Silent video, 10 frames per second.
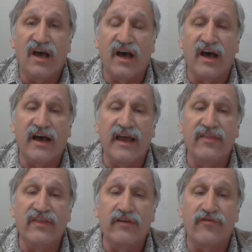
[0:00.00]
Uh,
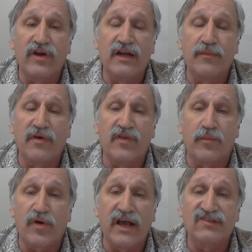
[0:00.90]
and then freedom of the
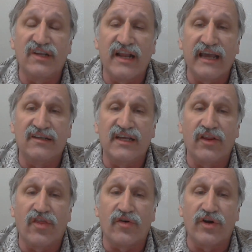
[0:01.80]
press in
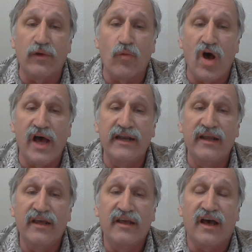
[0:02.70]
1931.